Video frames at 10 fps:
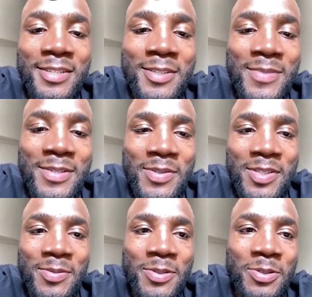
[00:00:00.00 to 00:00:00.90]
You know what I mean?
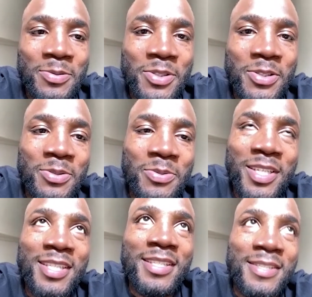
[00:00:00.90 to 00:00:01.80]
So, which is
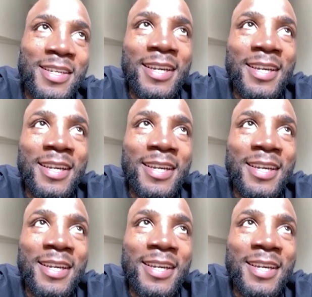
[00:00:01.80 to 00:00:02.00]
weird. And